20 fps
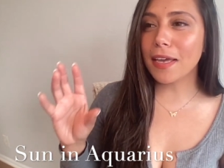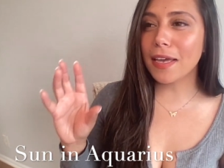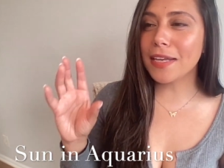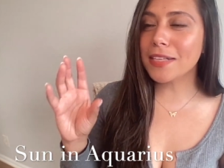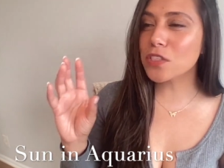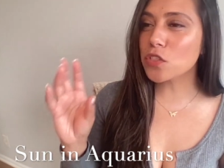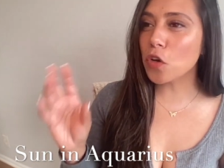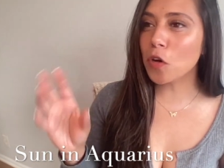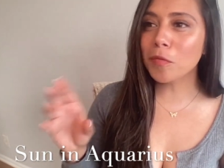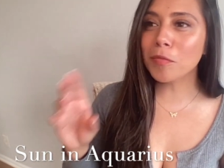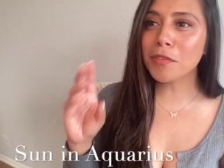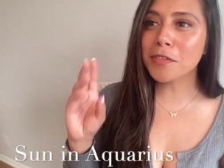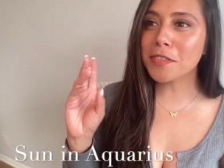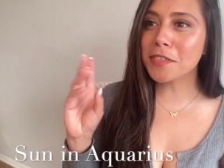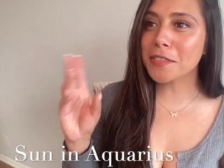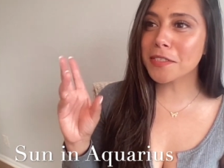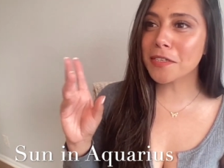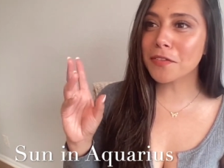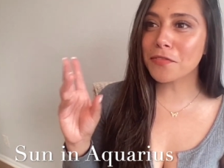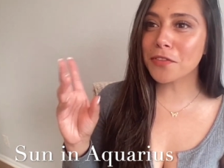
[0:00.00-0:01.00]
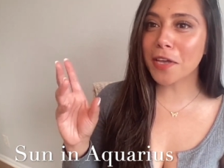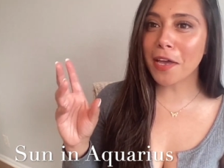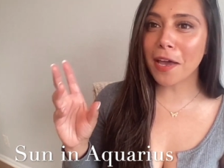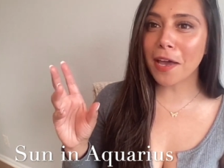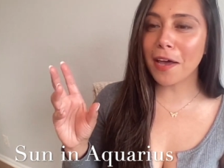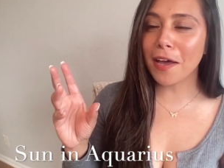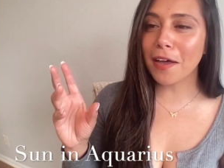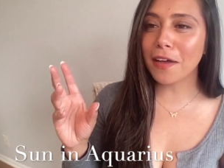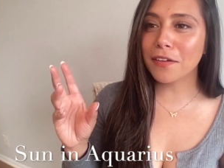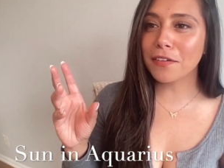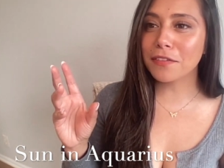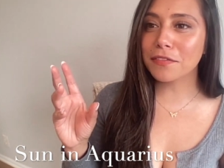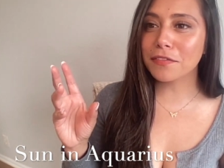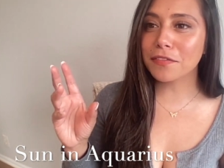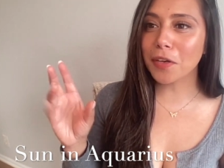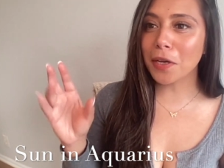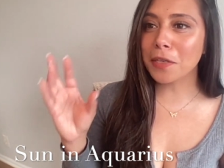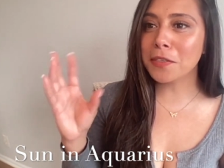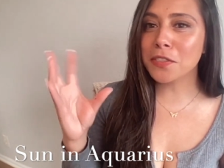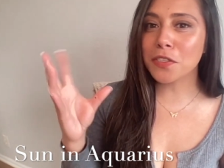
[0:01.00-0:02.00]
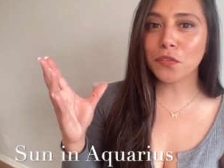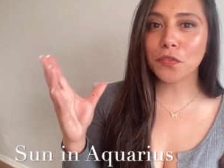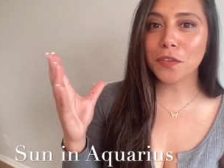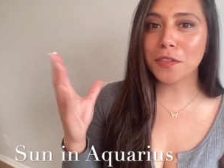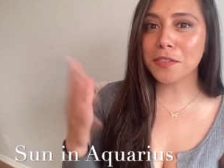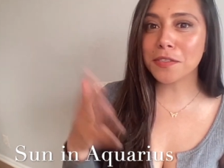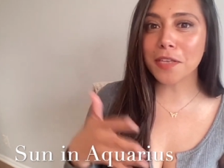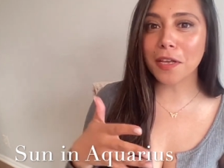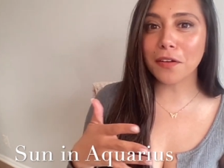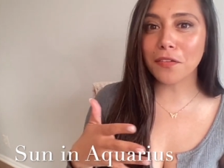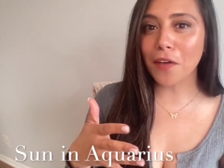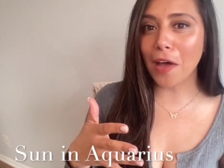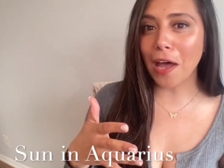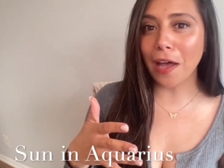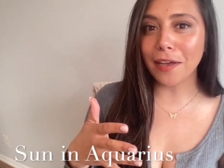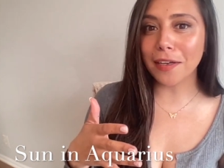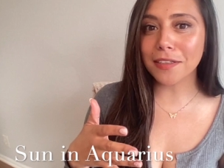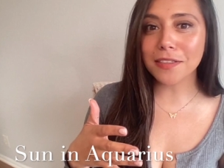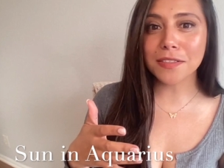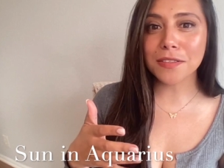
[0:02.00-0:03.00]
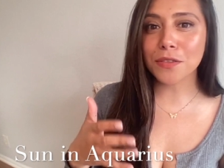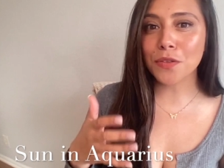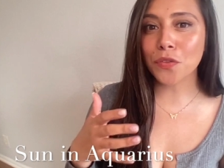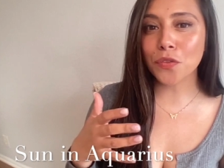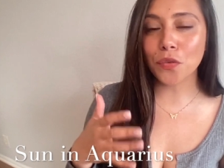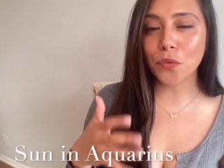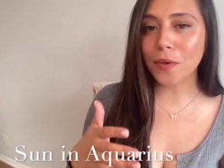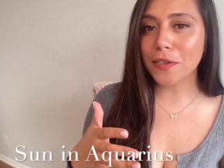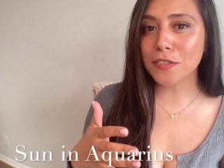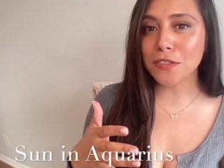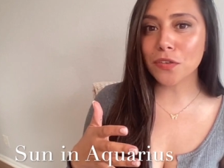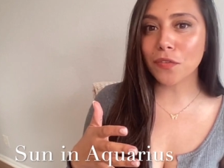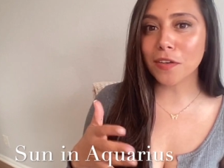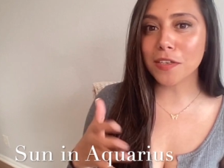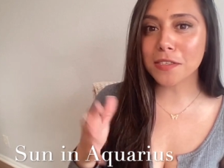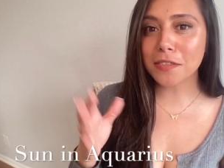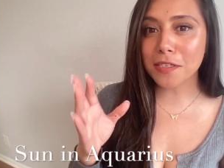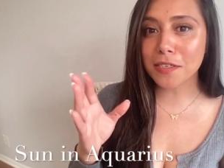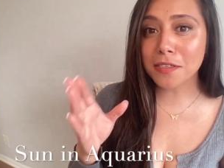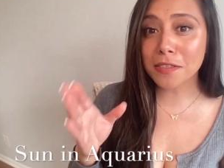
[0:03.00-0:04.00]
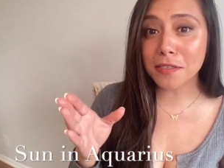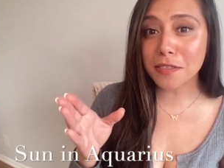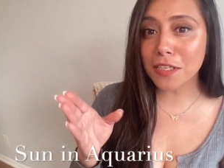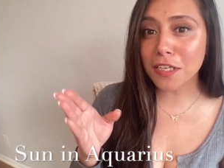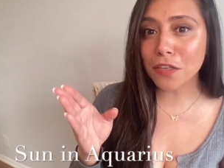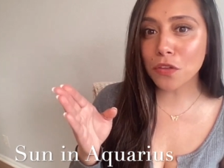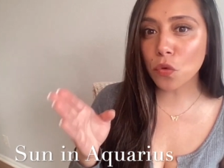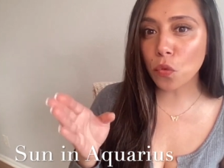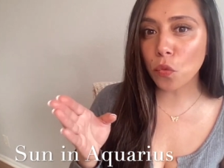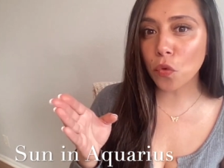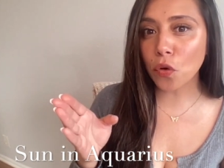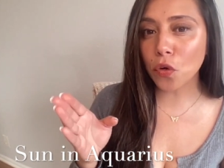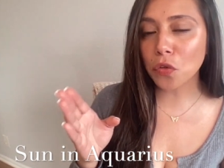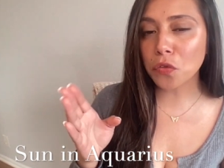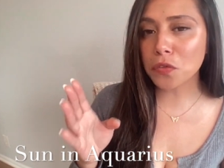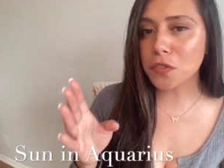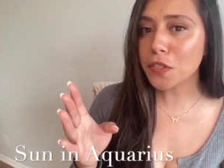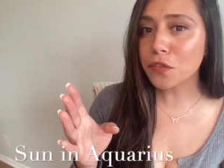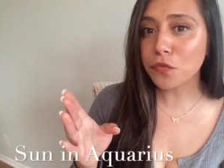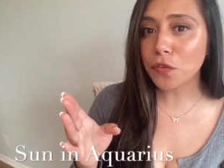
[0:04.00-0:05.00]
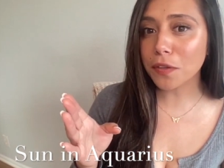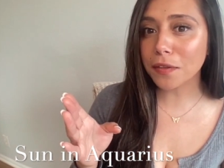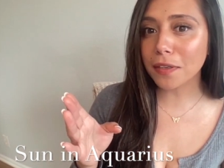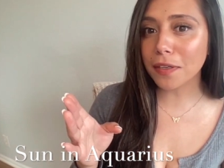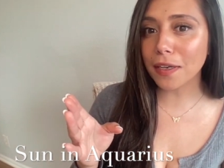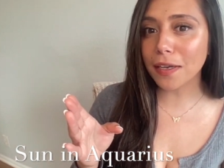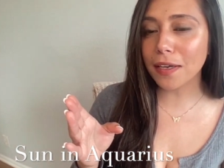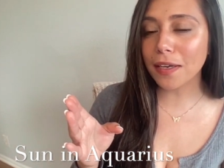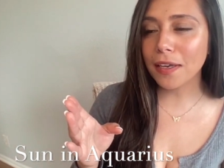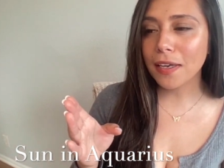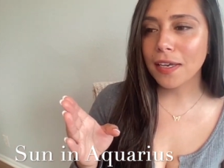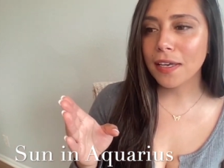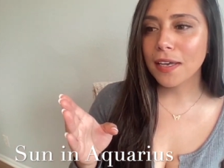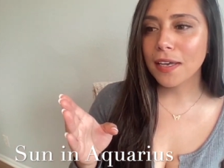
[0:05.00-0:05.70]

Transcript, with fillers: it's almost as if they have a different set of eyes than the rest of us. They see the world differently.